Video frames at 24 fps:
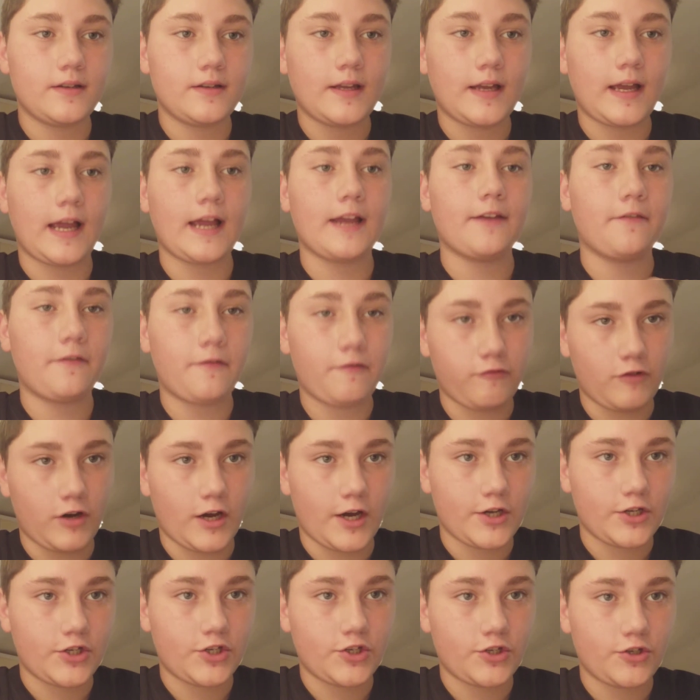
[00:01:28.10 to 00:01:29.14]
and
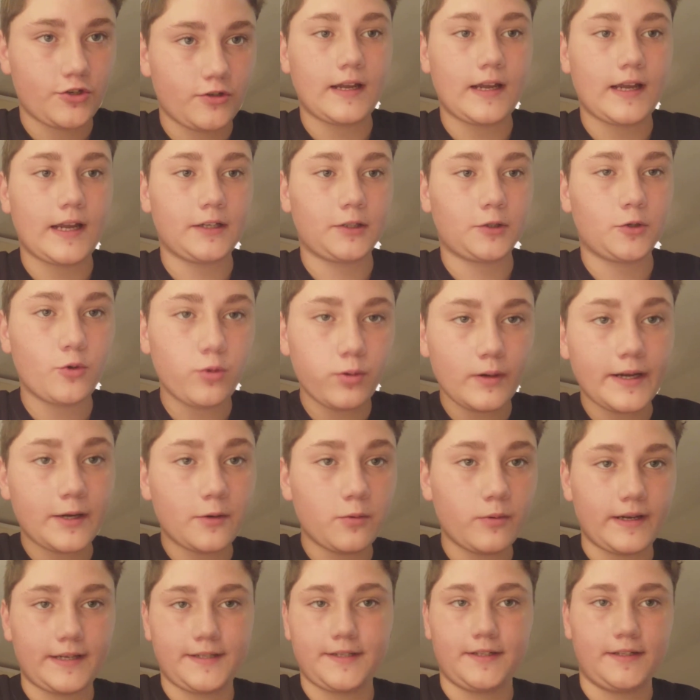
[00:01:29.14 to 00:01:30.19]
fresh and
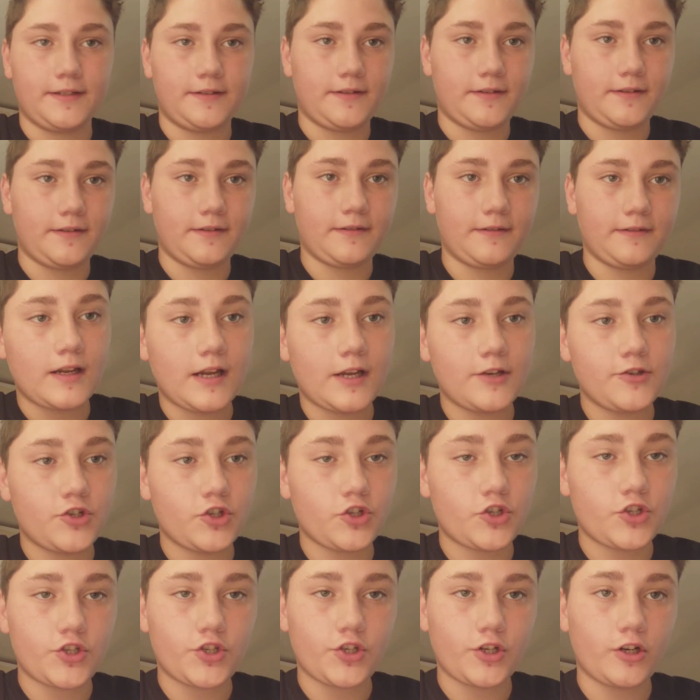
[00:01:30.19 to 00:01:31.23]
quick-witted and
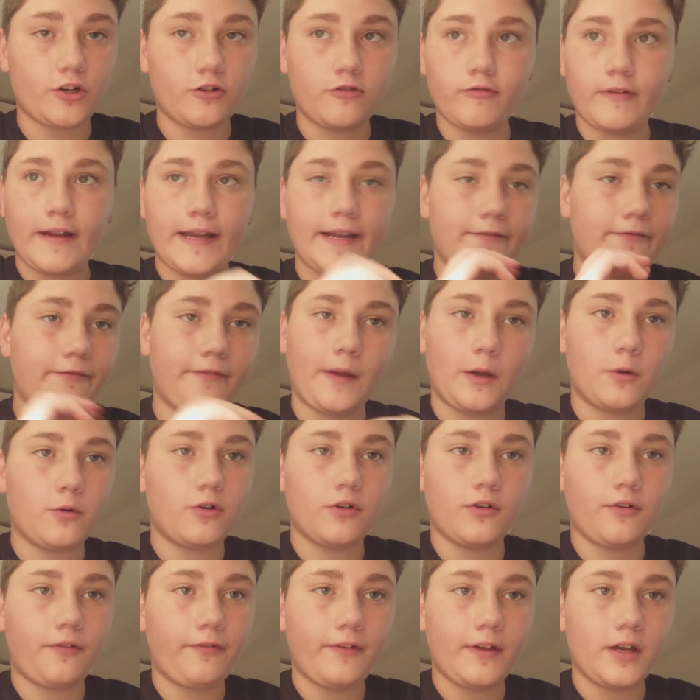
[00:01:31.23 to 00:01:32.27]
just a great
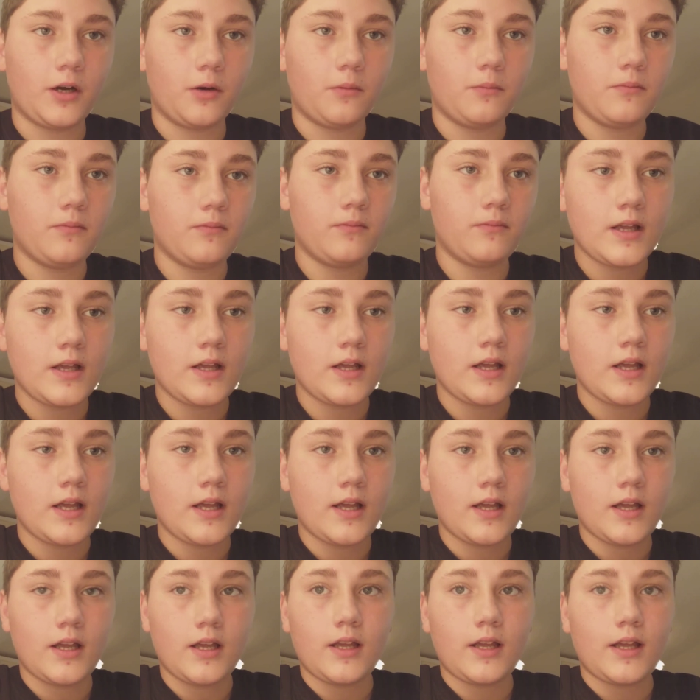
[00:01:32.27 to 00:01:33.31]
feel-good film.
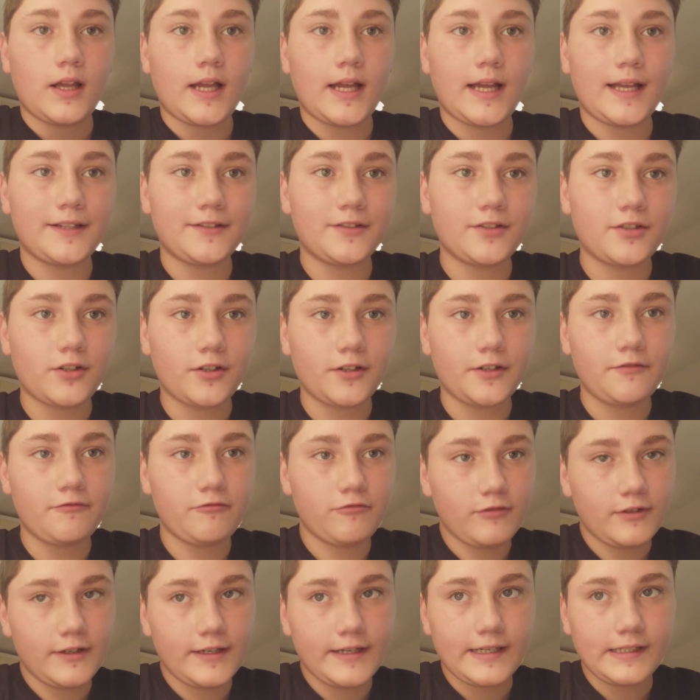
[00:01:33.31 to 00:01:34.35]
And I
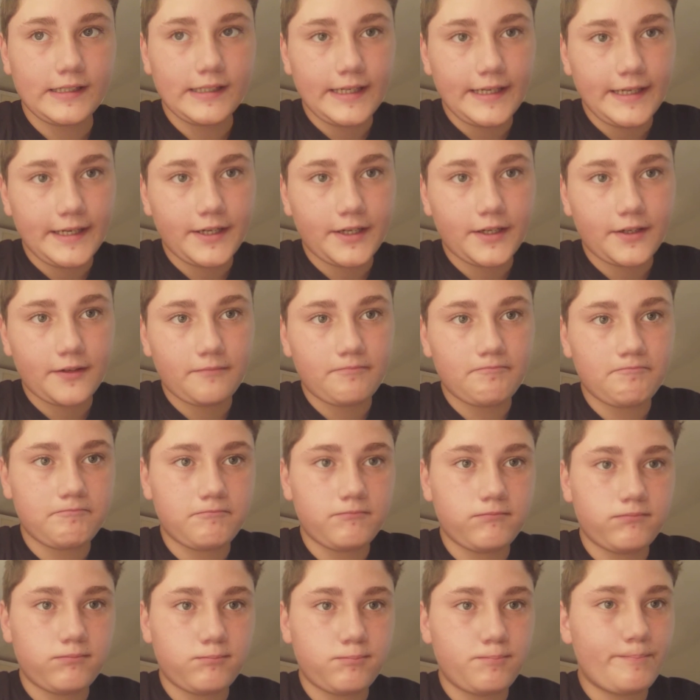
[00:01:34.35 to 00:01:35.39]
really
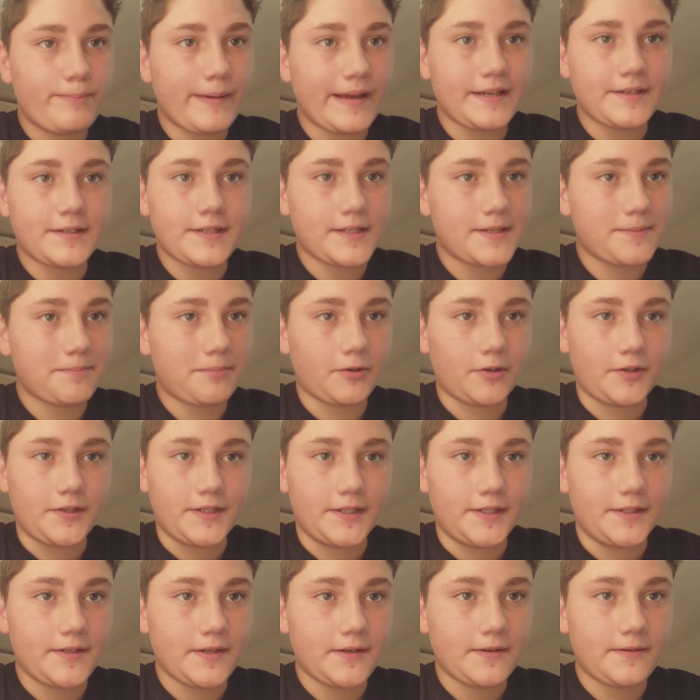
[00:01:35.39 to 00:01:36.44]
bit
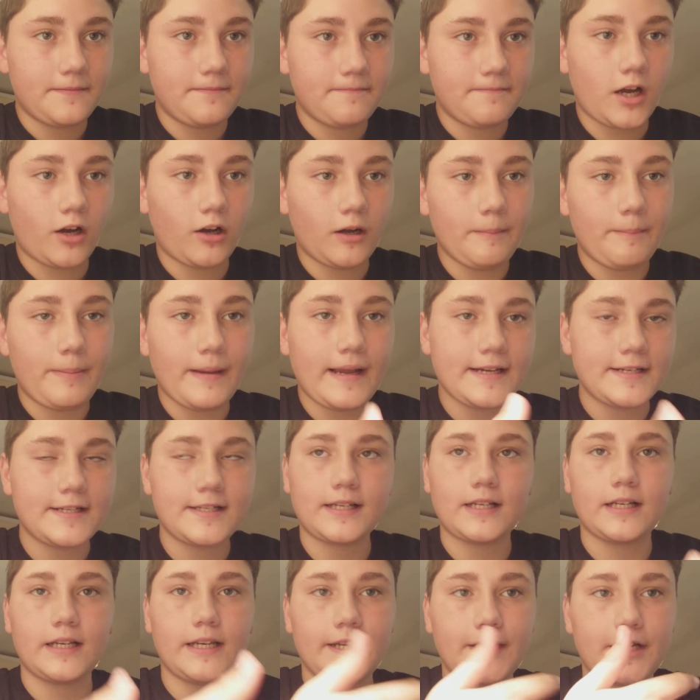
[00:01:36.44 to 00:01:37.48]
disappointed. I
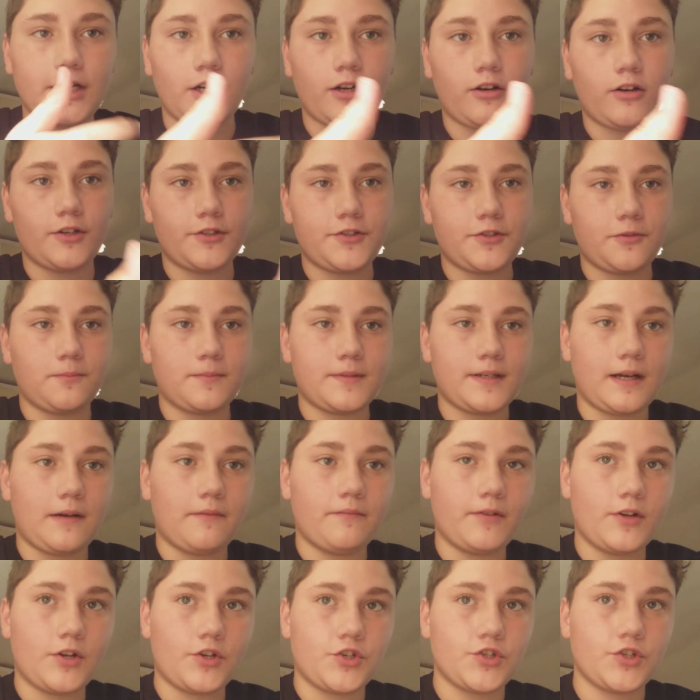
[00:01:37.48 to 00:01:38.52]
basically got a dumbed-down
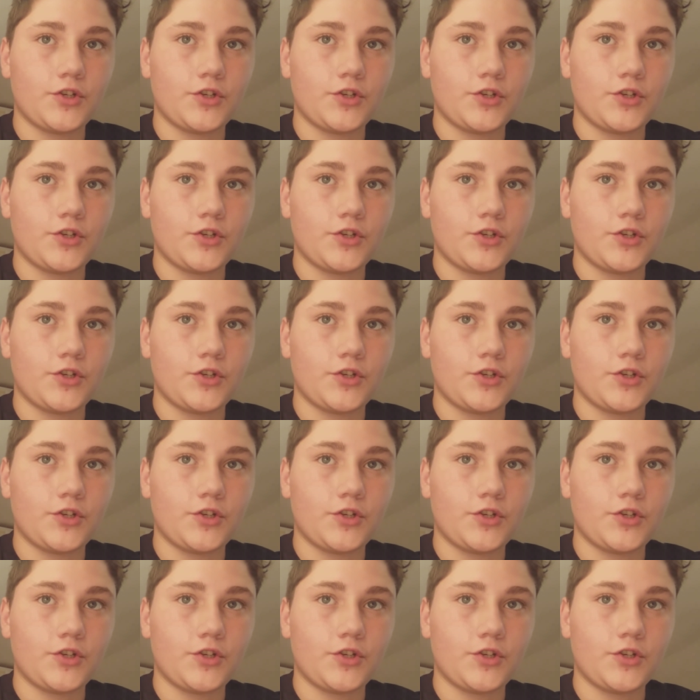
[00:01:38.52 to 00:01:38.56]
version